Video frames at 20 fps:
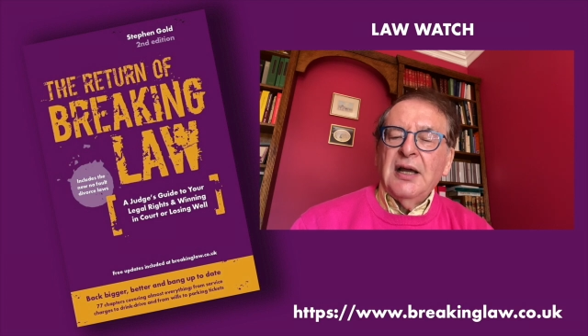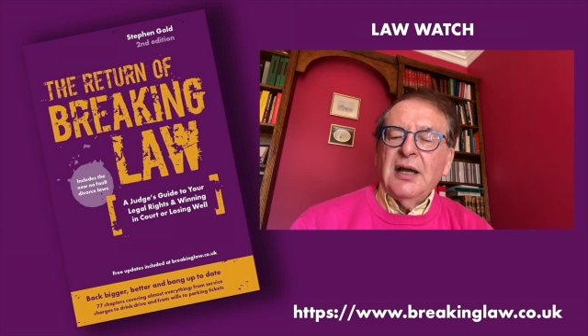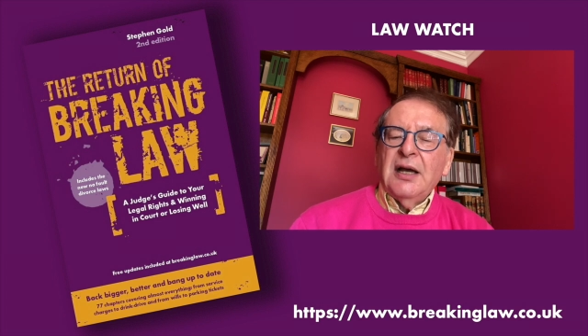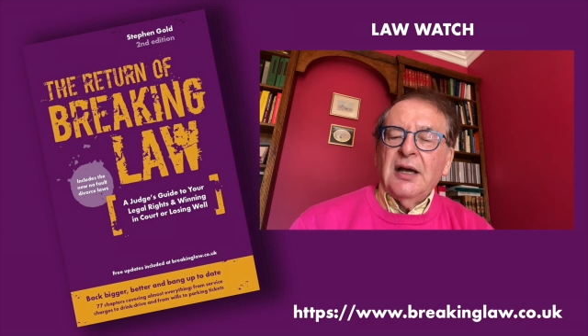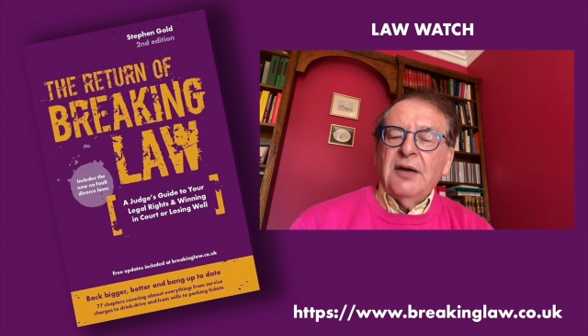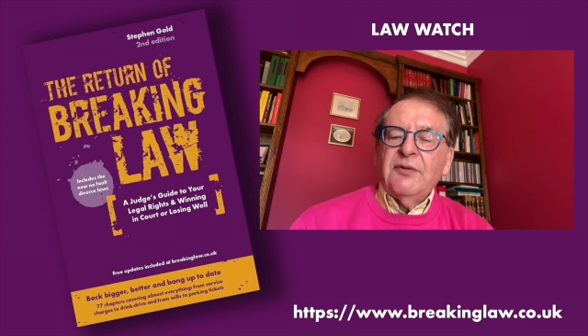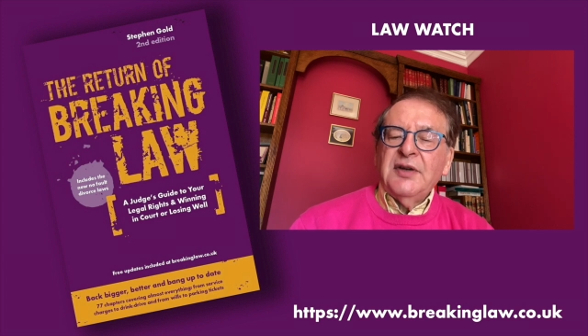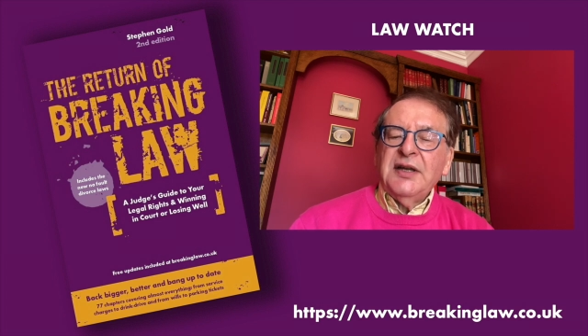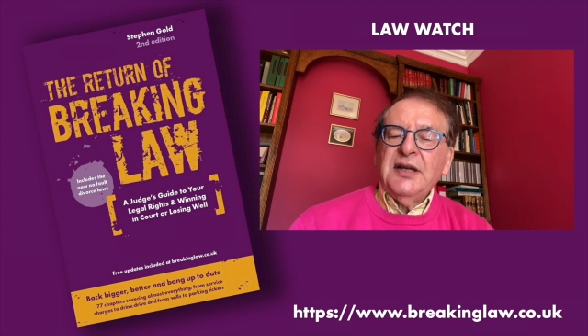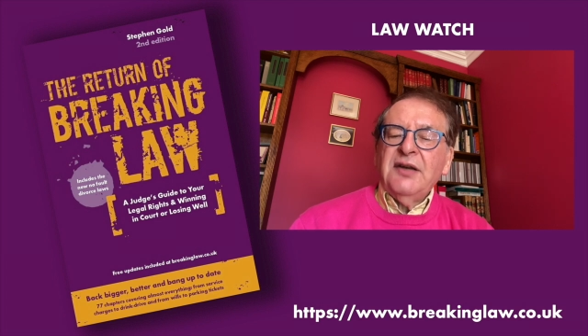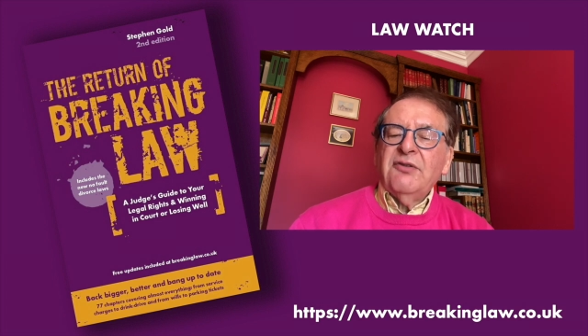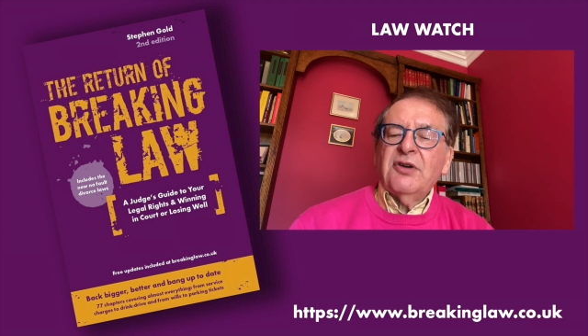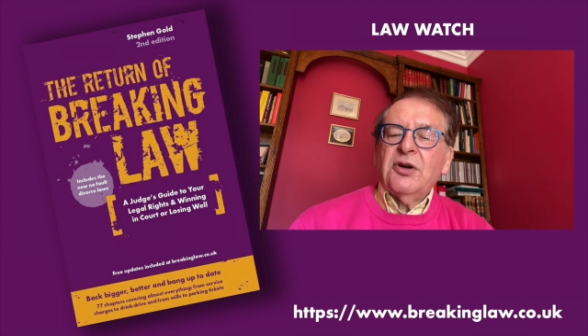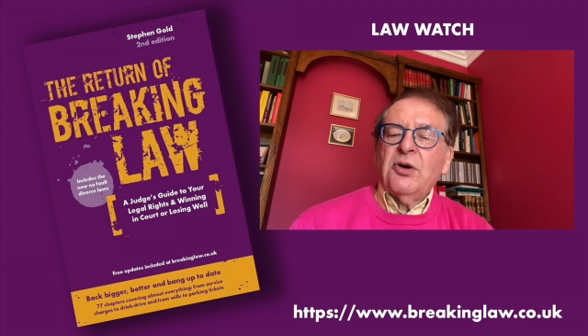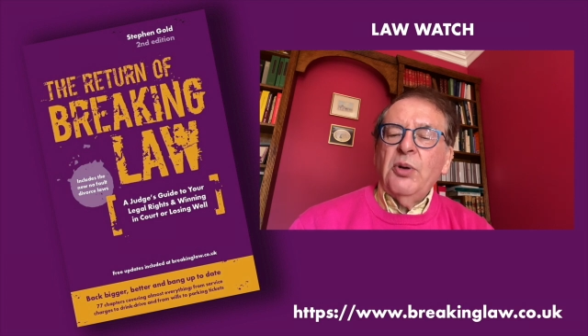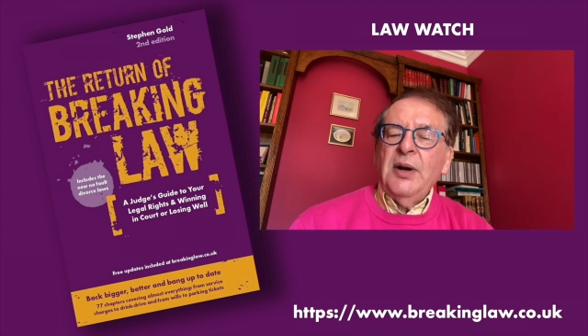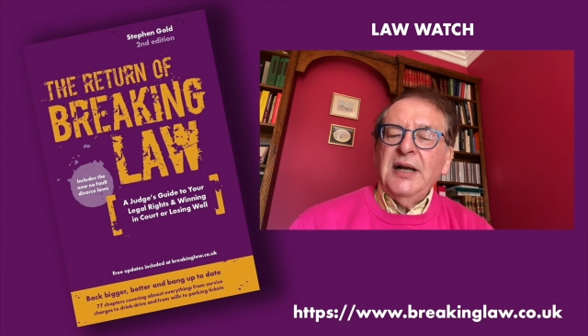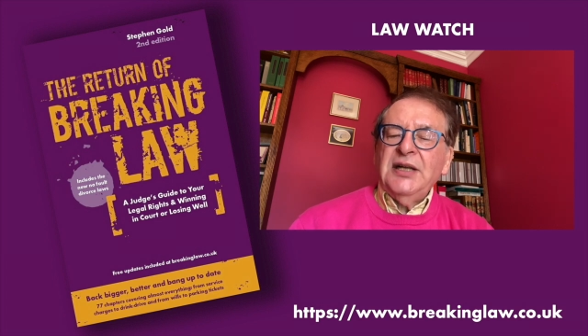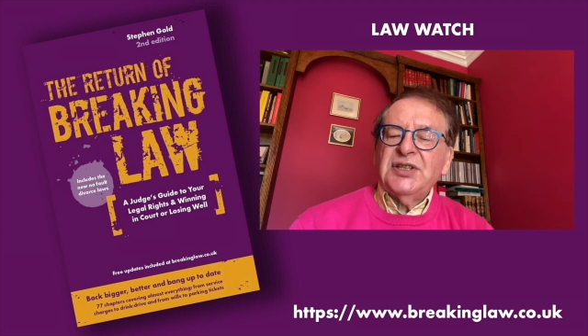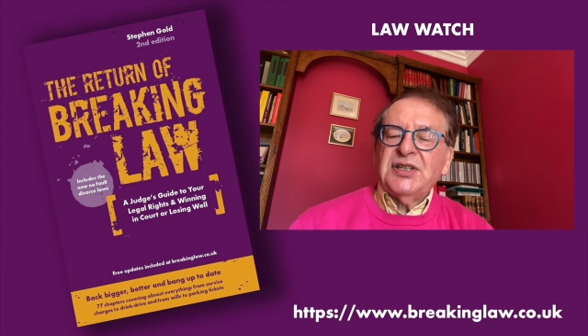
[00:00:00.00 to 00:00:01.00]
The
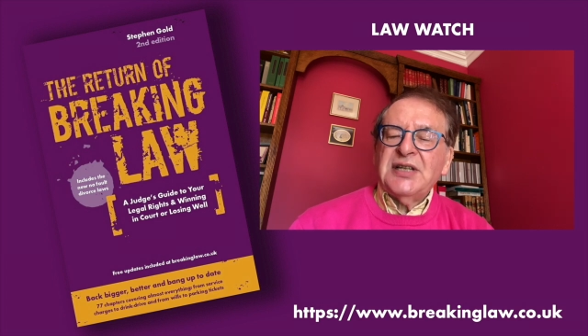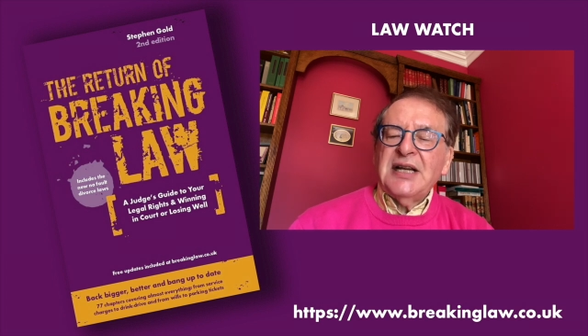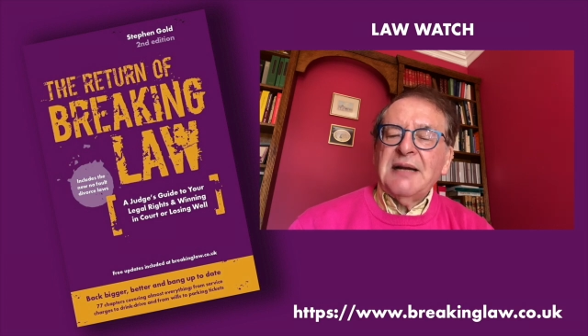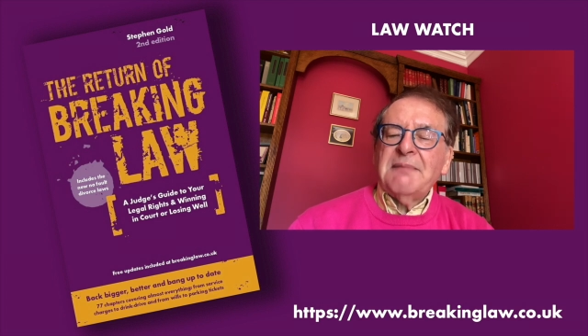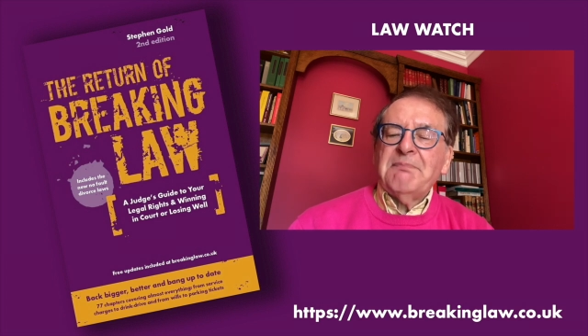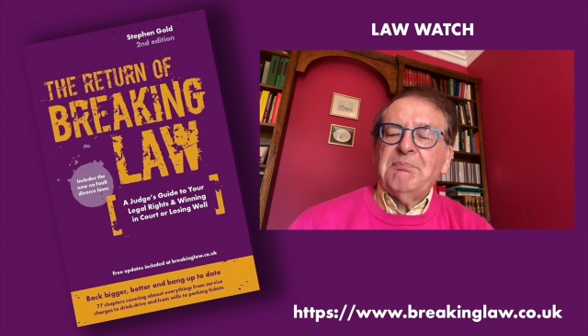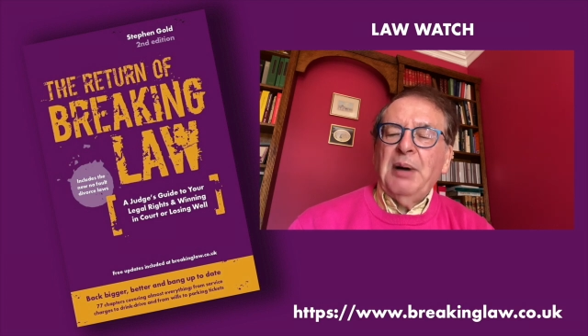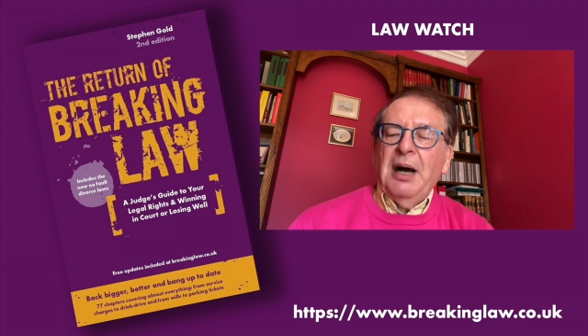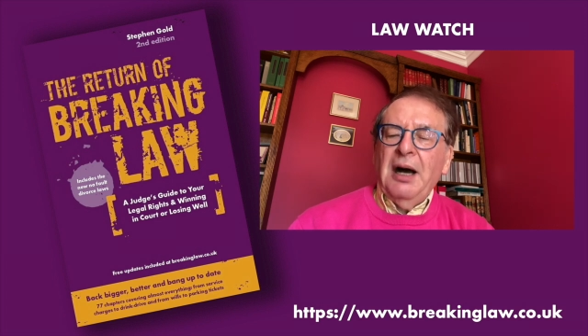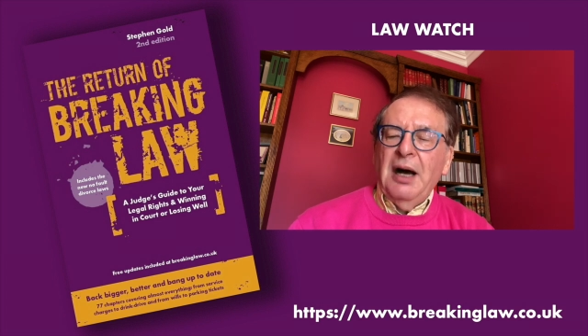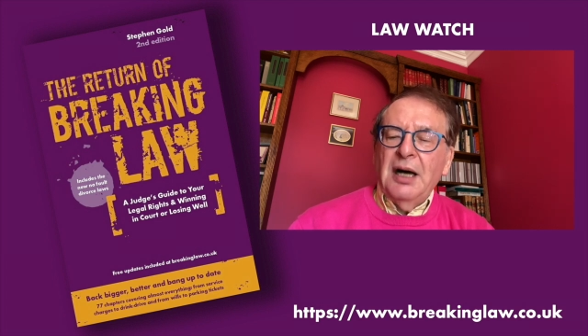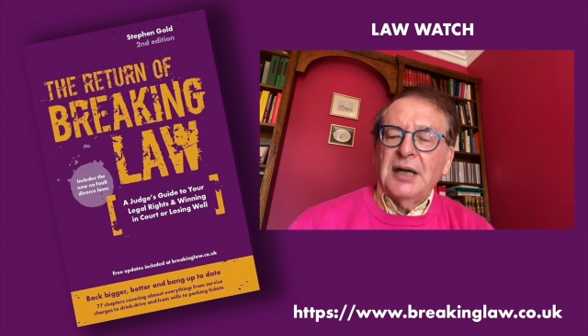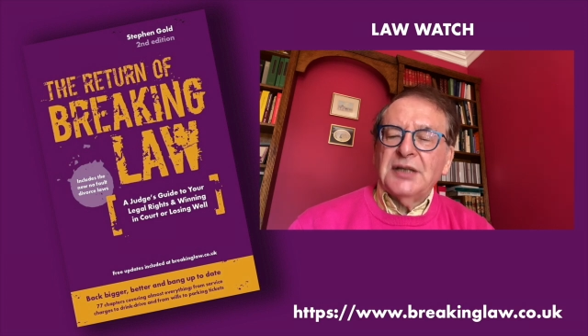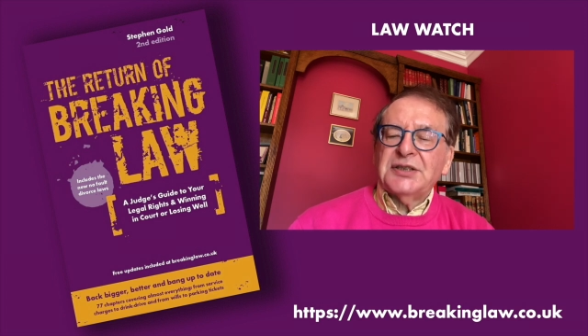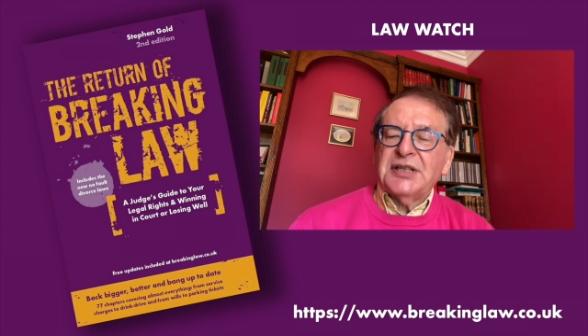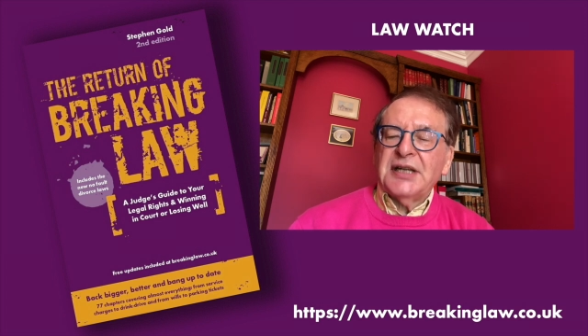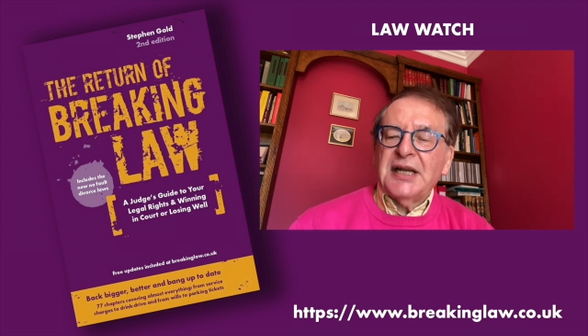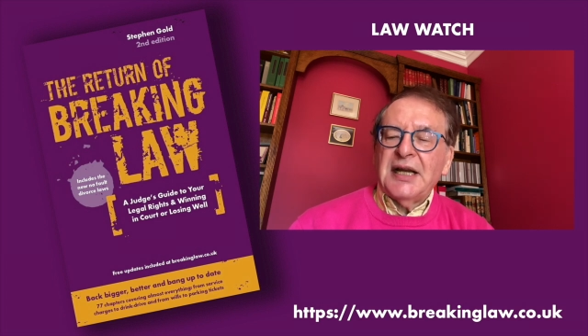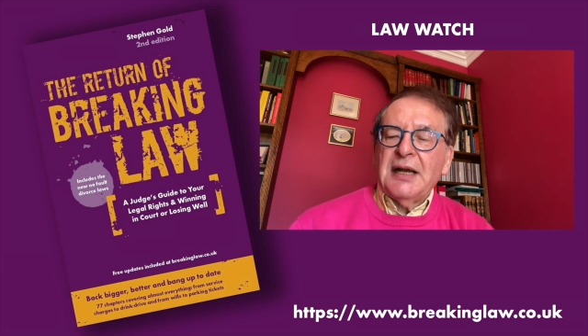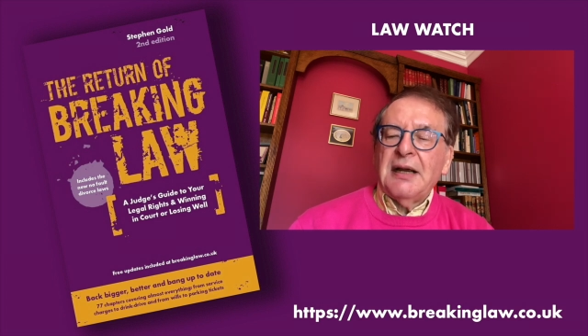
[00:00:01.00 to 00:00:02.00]
requesting
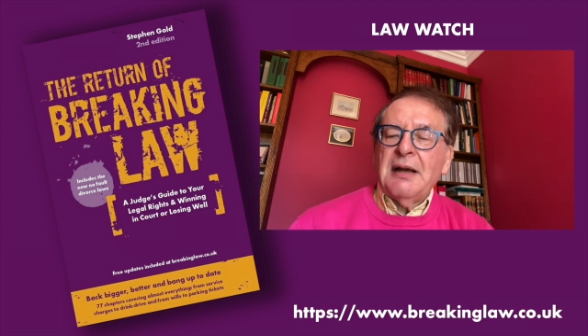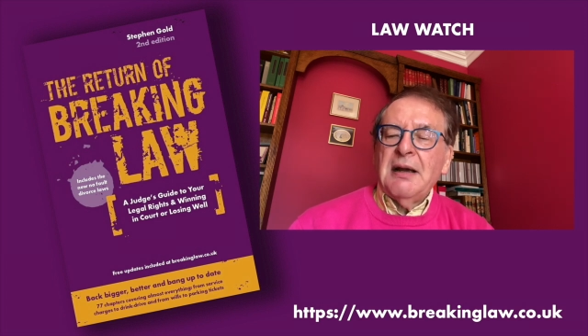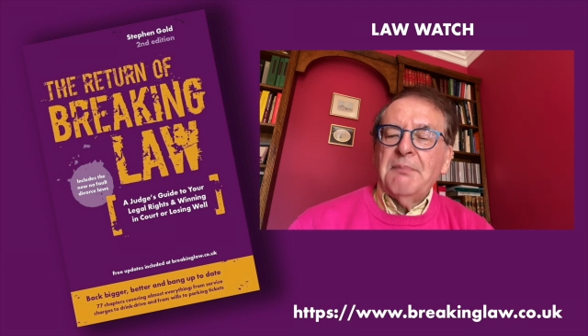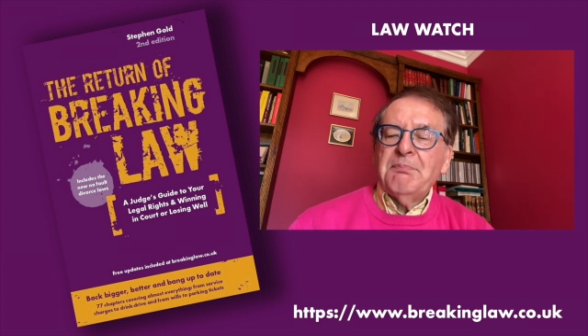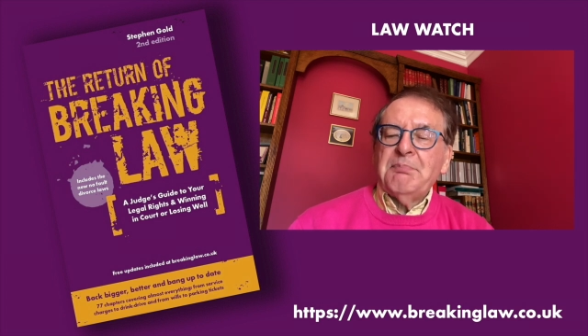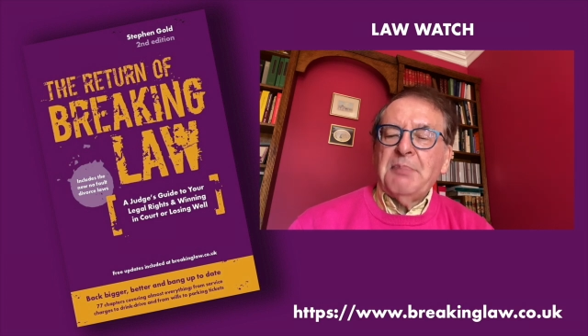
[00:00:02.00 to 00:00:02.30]
party